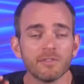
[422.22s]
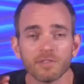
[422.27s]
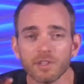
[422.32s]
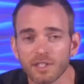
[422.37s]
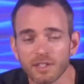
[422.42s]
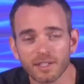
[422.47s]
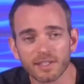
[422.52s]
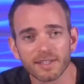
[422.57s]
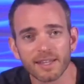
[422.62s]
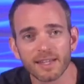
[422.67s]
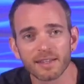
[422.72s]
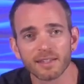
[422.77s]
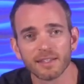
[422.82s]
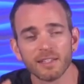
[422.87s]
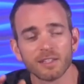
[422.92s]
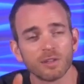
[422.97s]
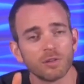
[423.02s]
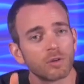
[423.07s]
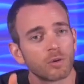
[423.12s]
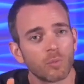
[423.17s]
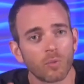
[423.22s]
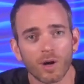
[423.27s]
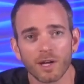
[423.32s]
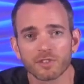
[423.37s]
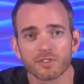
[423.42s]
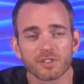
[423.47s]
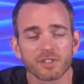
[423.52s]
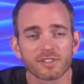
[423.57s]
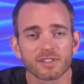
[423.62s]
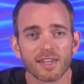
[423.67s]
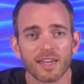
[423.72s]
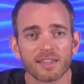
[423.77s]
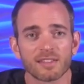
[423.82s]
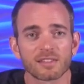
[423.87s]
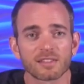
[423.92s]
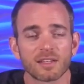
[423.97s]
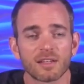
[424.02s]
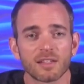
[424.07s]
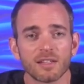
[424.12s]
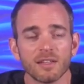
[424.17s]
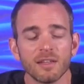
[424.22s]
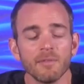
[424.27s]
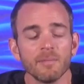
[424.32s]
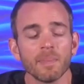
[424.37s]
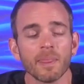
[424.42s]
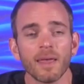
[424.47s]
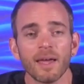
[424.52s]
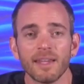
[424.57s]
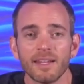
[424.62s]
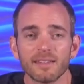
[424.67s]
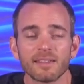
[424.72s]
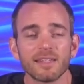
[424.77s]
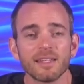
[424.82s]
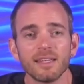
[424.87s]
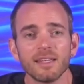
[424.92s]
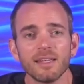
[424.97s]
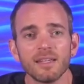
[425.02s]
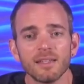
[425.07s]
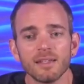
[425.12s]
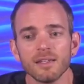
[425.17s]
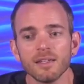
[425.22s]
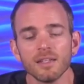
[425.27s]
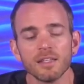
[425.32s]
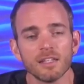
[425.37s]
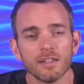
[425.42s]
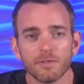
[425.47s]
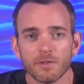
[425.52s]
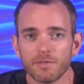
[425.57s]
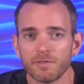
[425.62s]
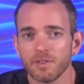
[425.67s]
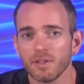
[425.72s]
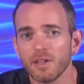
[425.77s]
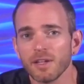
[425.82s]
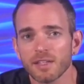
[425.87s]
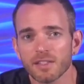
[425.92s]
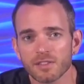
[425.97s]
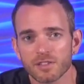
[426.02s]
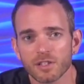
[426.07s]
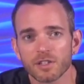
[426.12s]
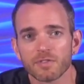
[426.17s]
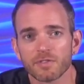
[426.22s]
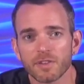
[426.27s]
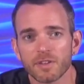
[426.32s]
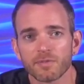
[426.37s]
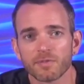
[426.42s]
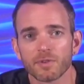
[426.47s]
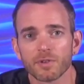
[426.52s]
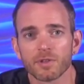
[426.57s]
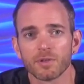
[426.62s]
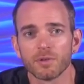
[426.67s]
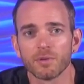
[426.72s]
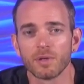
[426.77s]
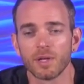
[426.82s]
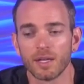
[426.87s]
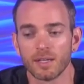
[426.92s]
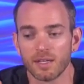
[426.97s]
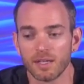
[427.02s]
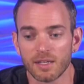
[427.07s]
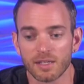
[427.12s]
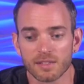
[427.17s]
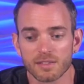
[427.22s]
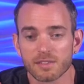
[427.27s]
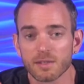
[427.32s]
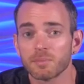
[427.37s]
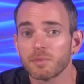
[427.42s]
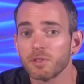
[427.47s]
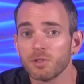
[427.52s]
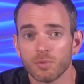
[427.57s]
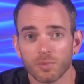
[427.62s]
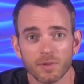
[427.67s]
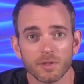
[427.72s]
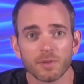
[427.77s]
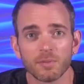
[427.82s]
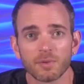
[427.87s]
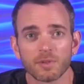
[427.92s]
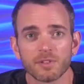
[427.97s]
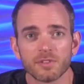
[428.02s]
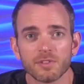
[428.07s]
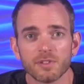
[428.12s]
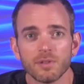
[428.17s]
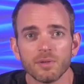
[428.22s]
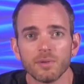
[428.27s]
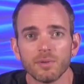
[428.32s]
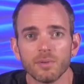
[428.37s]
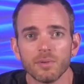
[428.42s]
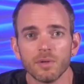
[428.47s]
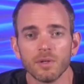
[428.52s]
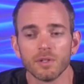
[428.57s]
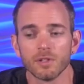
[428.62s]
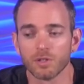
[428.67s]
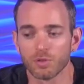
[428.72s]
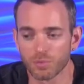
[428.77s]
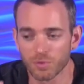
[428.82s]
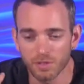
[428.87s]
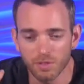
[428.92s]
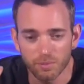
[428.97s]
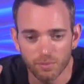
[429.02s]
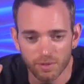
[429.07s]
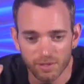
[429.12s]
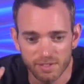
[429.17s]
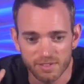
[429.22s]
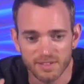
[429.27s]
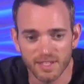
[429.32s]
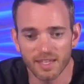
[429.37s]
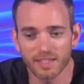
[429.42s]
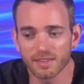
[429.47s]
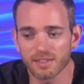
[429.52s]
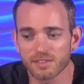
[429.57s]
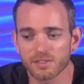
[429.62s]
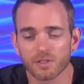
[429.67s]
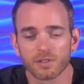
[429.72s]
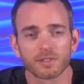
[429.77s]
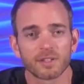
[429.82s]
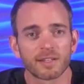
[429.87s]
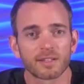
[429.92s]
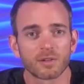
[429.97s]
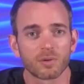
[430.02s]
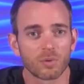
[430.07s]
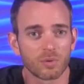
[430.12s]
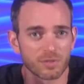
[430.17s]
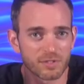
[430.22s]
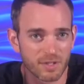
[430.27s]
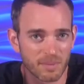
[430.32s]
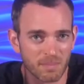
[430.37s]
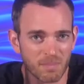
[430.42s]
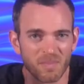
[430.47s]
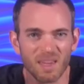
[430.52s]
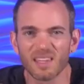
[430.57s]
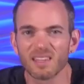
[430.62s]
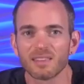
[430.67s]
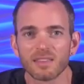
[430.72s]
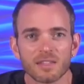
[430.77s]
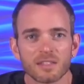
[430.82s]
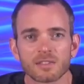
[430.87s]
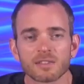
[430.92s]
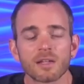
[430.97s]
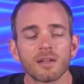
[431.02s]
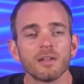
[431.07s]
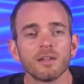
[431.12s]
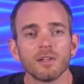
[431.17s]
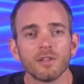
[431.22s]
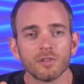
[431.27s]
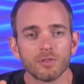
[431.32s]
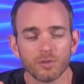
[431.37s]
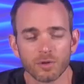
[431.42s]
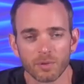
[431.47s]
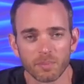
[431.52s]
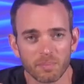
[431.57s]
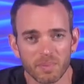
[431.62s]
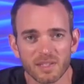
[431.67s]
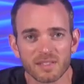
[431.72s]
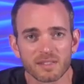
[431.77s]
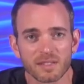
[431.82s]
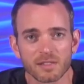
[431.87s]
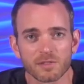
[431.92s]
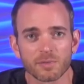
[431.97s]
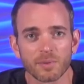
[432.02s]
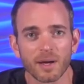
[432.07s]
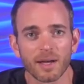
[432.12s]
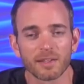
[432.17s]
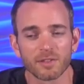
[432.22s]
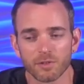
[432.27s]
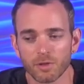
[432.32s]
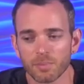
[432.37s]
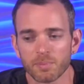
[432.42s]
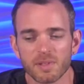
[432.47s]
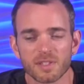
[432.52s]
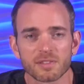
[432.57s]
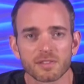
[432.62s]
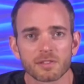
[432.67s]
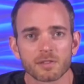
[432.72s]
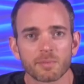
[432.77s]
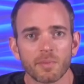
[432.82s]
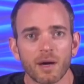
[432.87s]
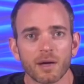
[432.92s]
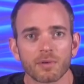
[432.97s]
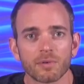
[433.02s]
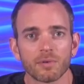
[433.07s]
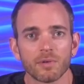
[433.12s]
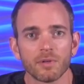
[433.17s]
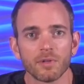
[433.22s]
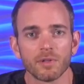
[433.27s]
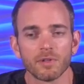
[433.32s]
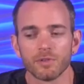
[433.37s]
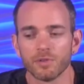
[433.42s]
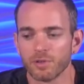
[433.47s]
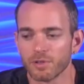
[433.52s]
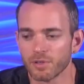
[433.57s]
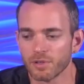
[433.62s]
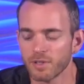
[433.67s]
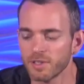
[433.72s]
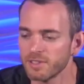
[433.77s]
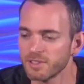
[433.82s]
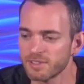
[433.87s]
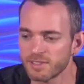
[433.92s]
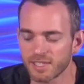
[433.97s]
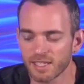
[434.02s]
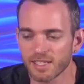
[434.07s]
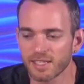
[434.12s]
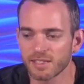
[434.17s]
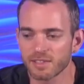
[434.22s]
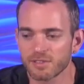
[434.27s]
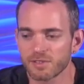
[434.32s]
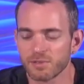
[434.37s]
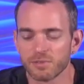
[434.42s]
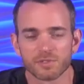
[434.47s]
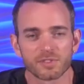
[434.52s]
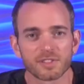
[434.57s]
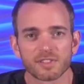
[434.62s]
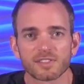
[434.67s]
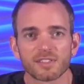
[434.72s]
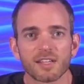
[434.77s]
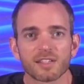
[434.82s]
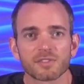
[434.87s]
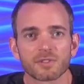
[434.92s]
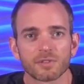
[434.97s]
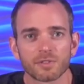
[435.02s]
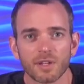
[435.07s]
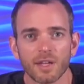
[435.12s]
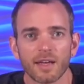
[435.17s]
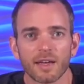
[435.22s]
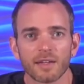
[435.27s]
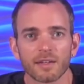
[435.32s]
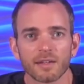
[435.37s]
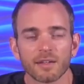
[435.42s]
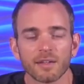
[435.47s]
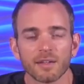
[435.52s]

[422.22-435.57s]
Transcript: If you click that link, you can watch this case study. And at the end, if you feel like it's a good fit for you and it's something you really want to do, you really want to take this online course and make this your business, right? Your business model, your ticket to success online.